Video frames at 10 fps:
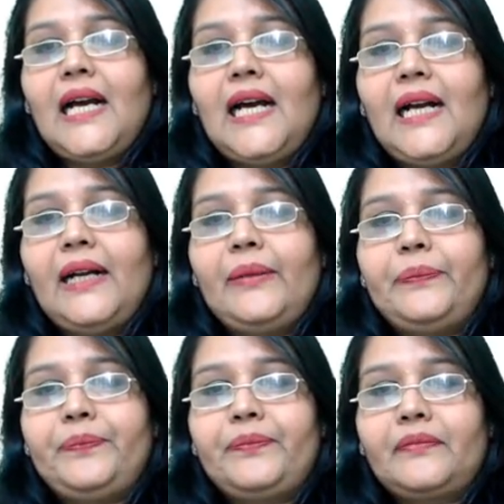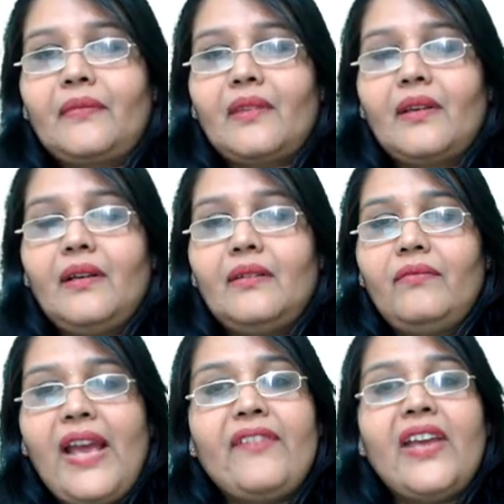um,
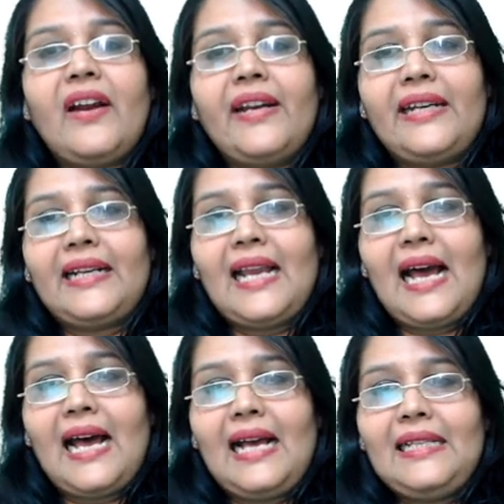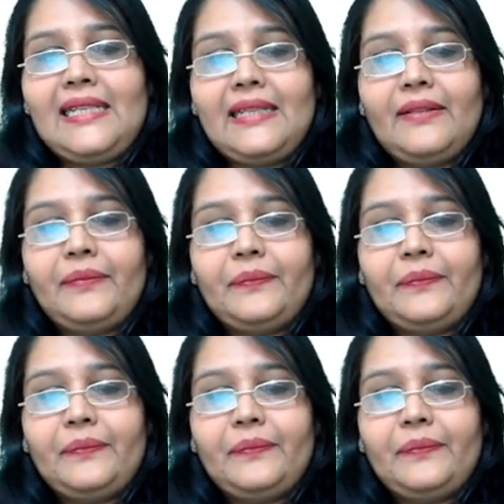when we are in class,